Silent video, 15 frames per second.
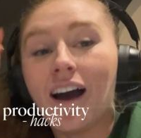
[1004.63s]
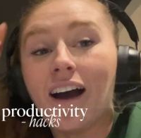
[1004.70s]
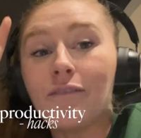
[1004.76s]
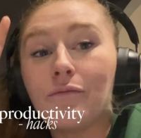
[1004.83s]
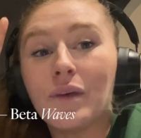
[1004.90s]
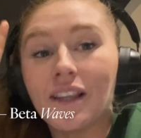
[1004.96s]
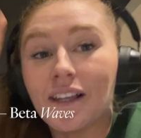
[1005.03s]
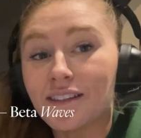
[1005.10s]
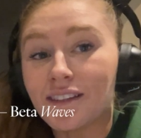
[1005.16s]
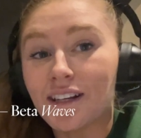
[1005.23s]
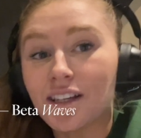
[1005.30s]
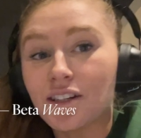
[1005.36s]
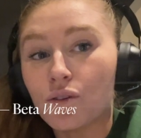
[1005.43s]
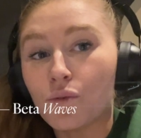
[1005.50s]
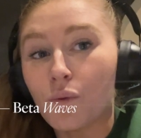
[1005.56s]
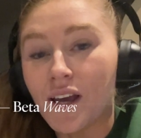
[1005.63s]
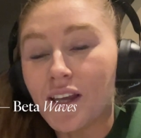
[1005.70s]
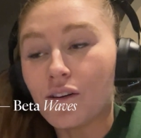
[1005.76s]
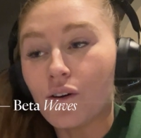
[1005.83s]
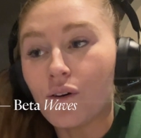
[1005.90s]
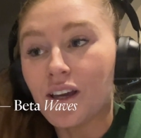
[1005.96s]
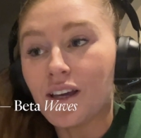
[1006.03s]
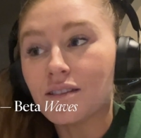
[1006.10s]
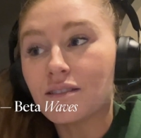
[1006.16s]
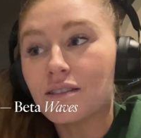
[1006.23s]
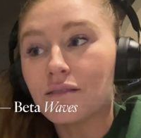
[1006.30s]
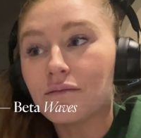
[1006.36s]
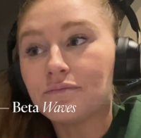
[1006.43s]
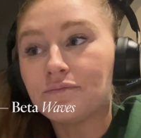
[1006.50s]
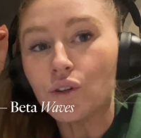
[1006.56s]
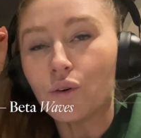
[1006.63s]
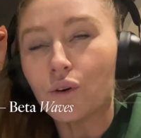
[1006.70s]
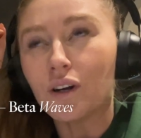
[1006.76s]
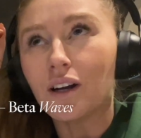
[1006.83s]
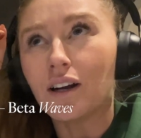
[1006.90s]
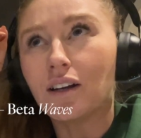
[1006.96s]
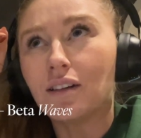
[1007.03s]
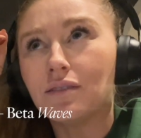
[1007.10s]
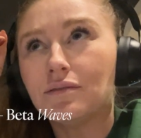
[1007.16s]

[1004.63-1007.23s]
I've been listening to white noise, or